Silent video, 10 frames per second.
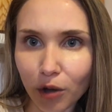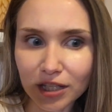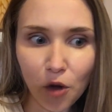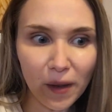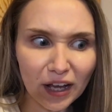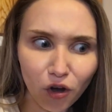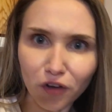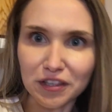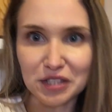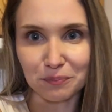I was like, oh my
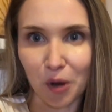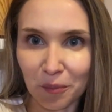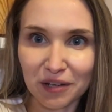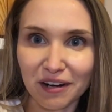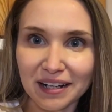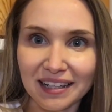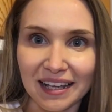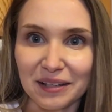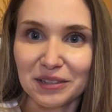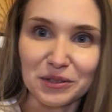God, that's a pomegranate.
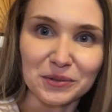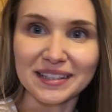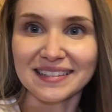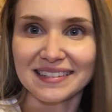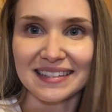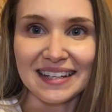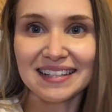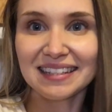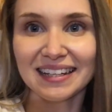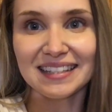Like, look at all these
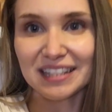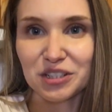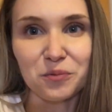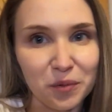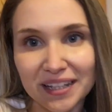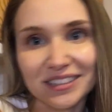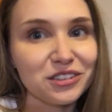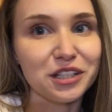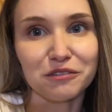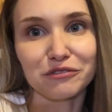seeds. Like, it's such a weird
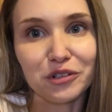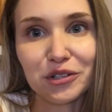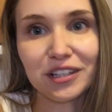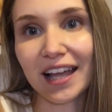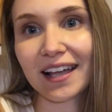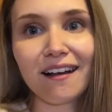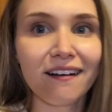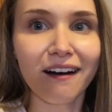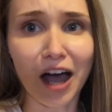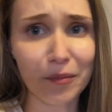looking fruit. Like,
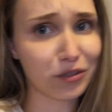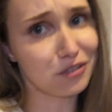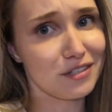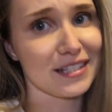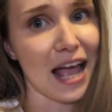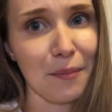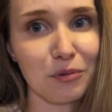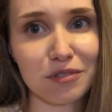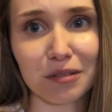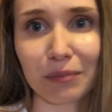I'm only used to
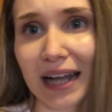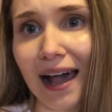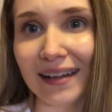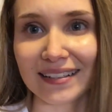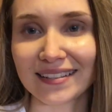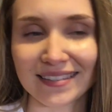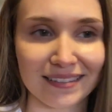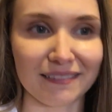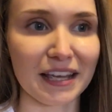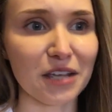apples and bananas
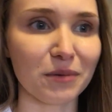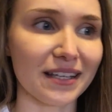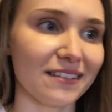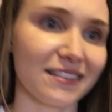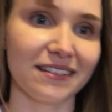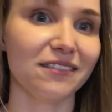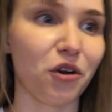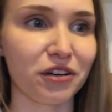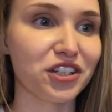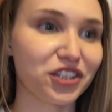and kiwis and
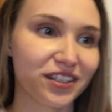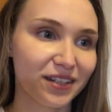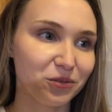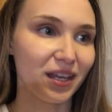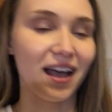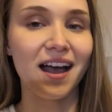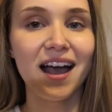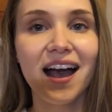oranges and all that.